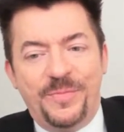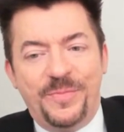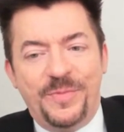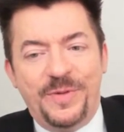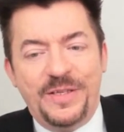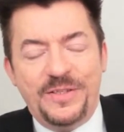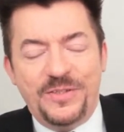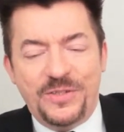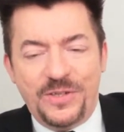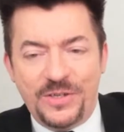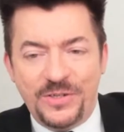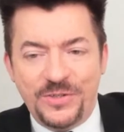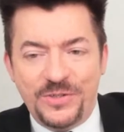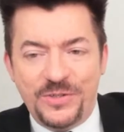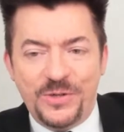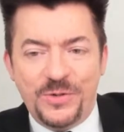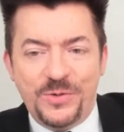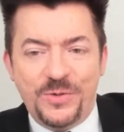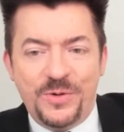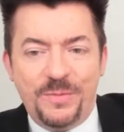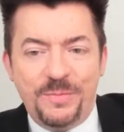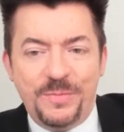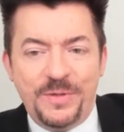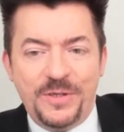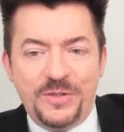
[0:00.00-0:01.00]
It's
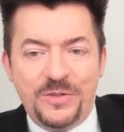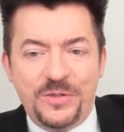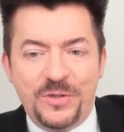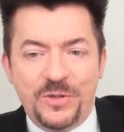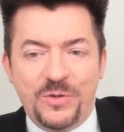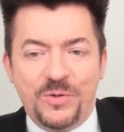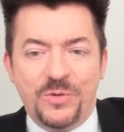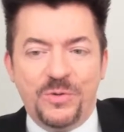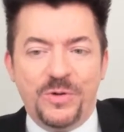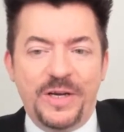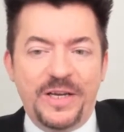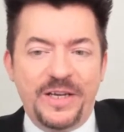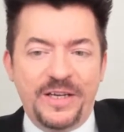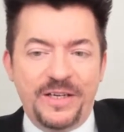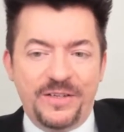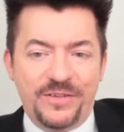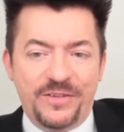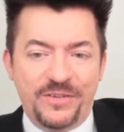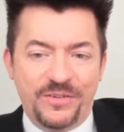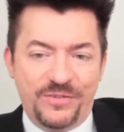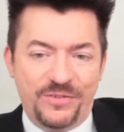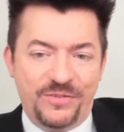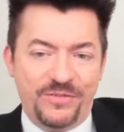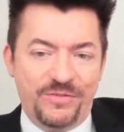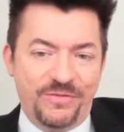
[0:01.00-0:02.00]
also, it's a
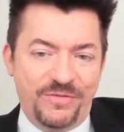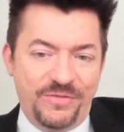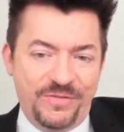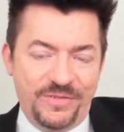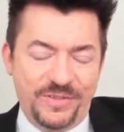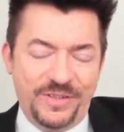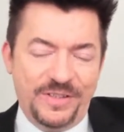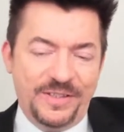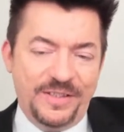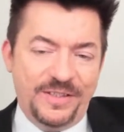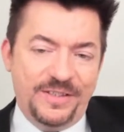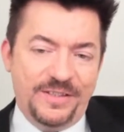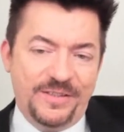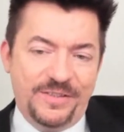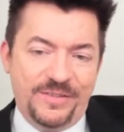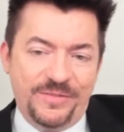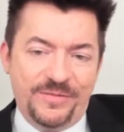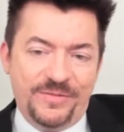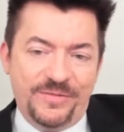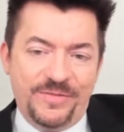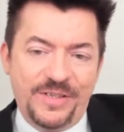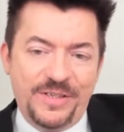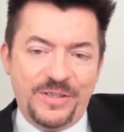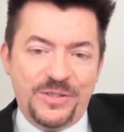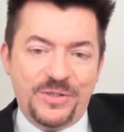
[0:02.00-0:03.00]
great
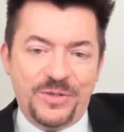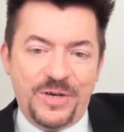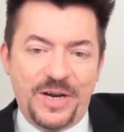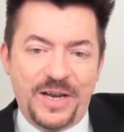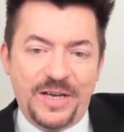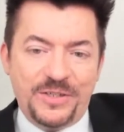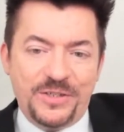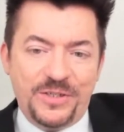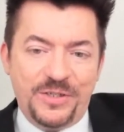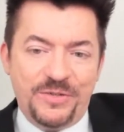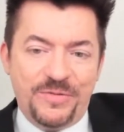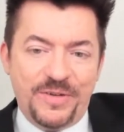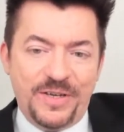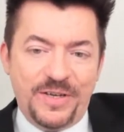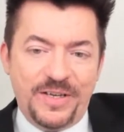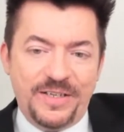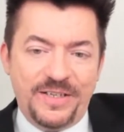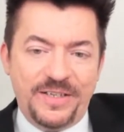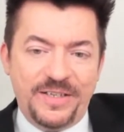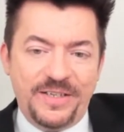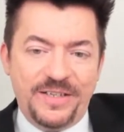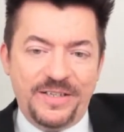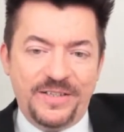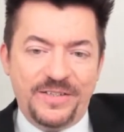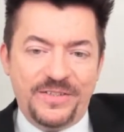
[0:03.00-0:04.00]
interaction of
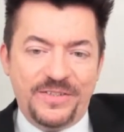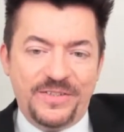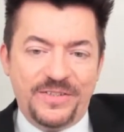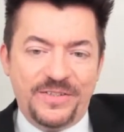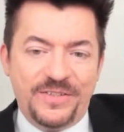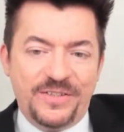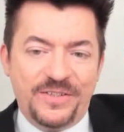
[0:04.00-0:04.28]
ideas.